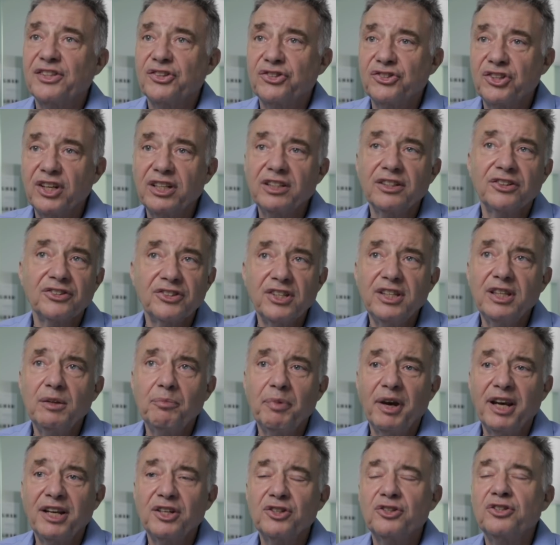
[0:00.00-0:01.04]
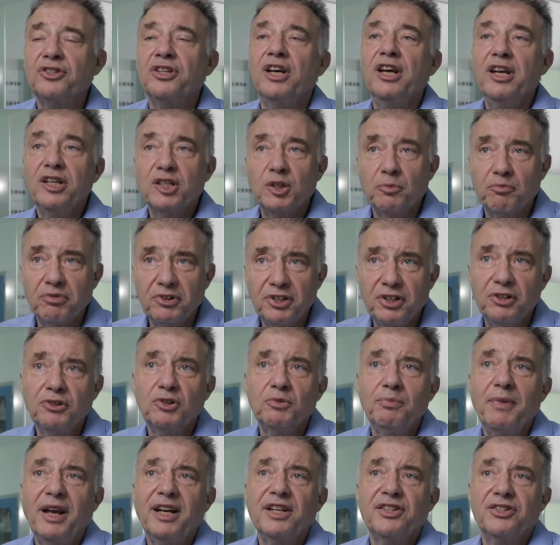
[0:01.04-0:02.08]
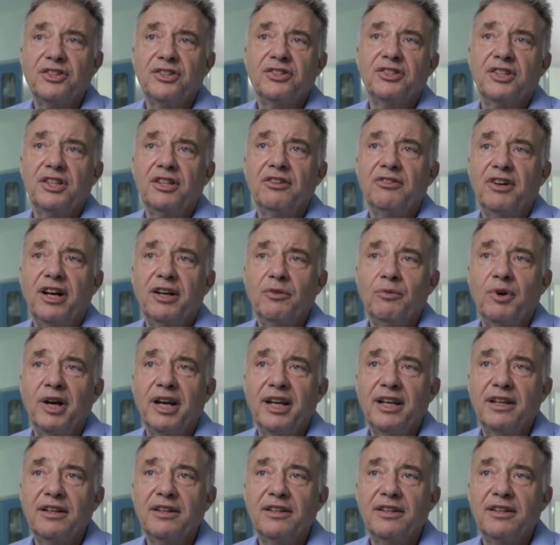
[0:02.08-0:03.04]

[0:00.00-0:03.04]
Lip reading: to signals in the patient to produce medicines in the right way.